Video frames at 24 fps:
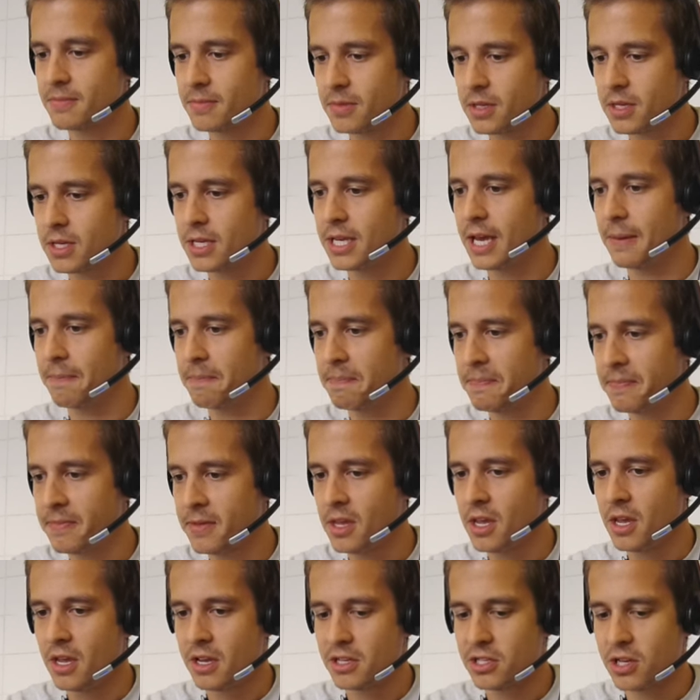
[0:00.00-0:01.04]
how does it yeah. work?
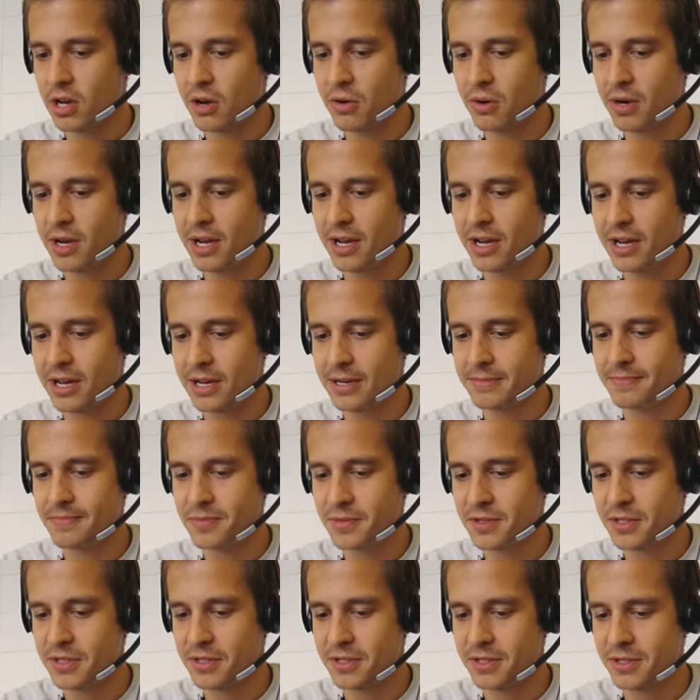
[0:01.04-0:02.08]
So,
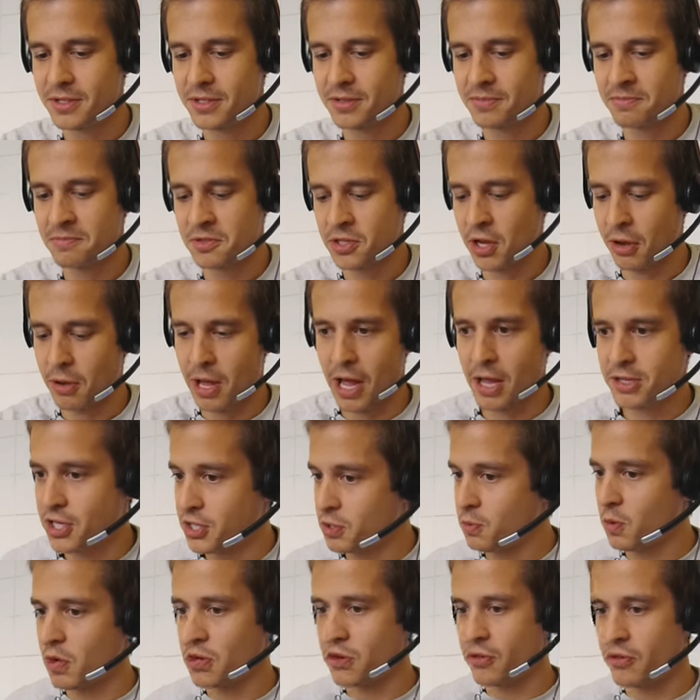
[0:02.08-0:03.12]
um, so I'll
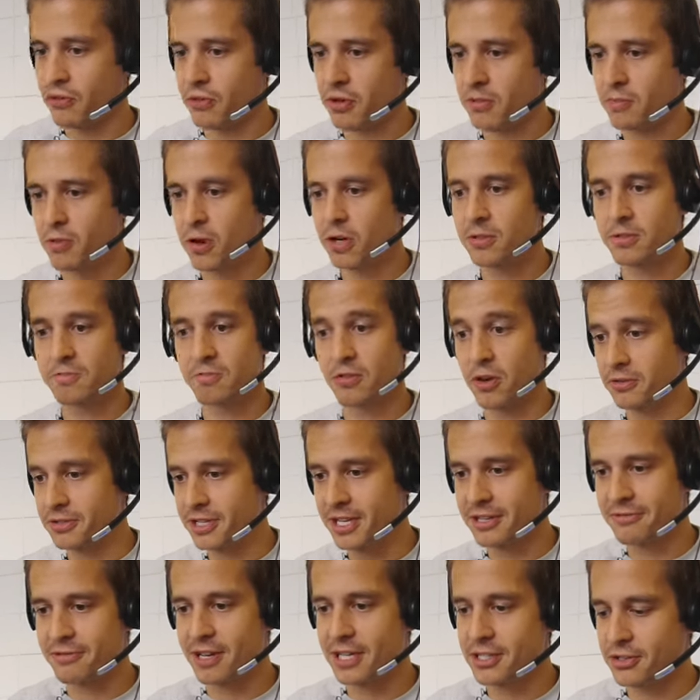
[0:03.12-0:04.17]
just walk you through the
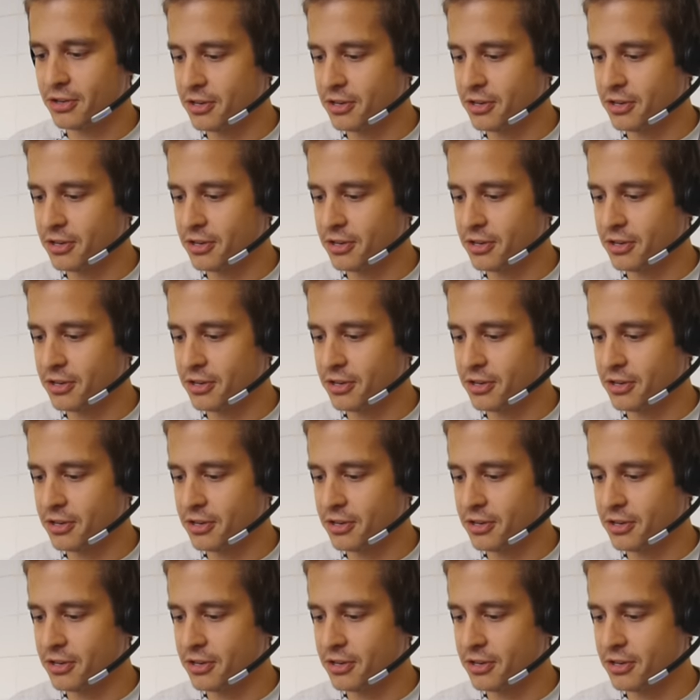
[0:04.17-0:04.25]
process, right?